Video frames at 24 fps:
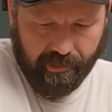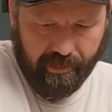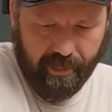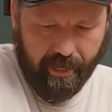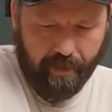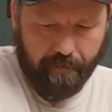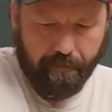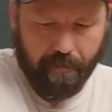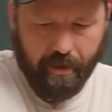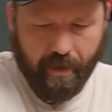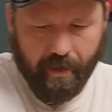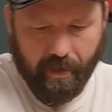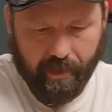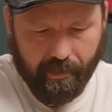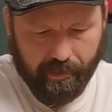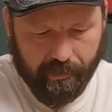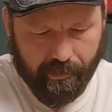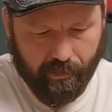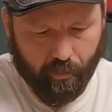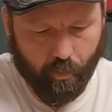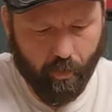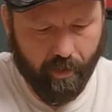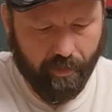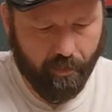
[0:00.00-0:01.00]
said
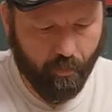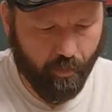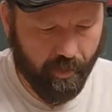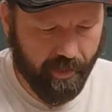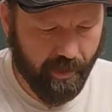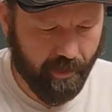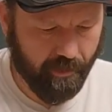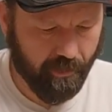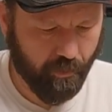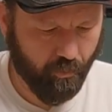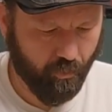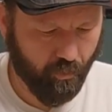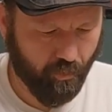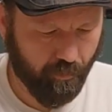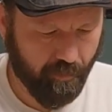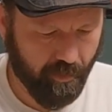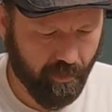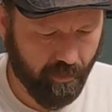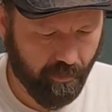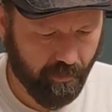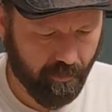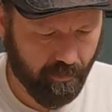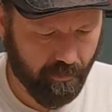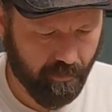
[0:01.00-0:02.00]
box with or without the
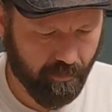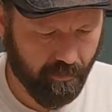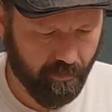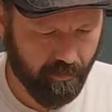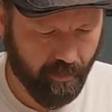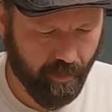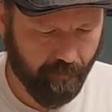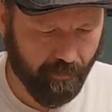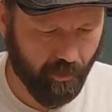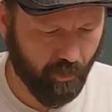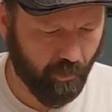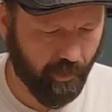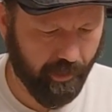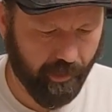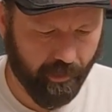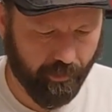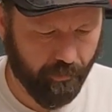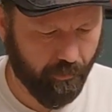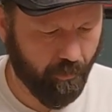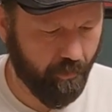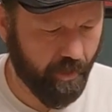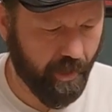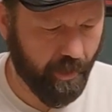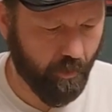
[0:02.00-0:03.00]
rulebook. I'm totally
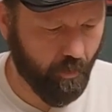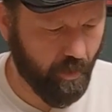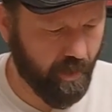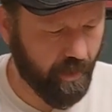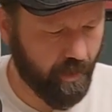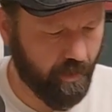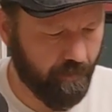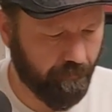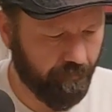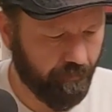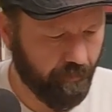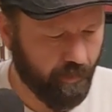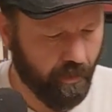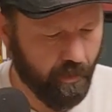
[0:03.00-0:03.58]
going to throw that away.